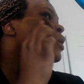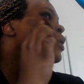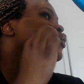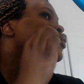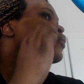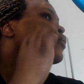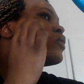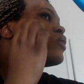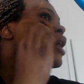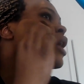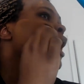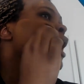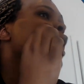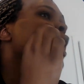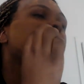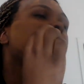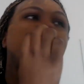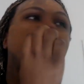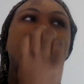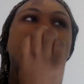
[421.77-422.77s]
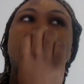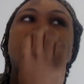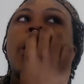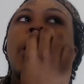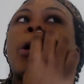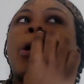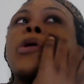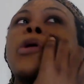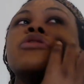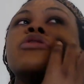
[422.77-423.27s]
much of like
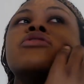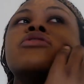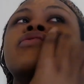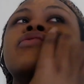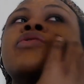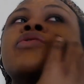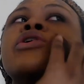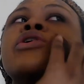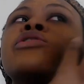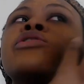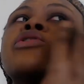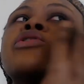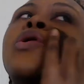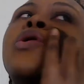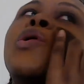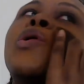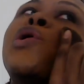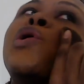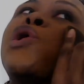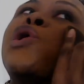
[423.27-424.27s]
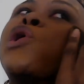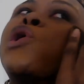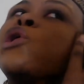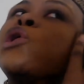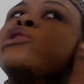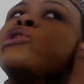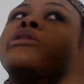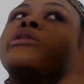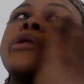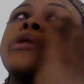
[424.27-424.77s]
Divorce
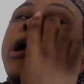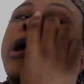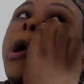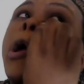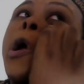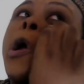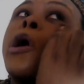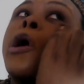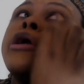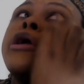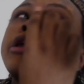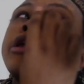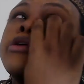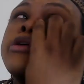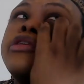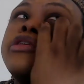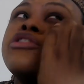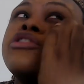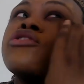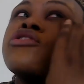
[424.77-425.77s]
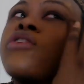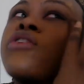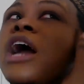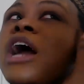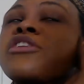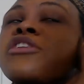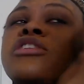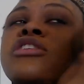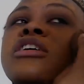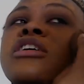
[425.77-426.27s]
Court and, you know, these
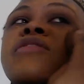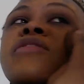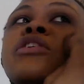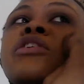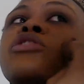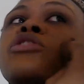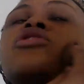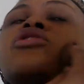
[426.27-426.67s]
trash TV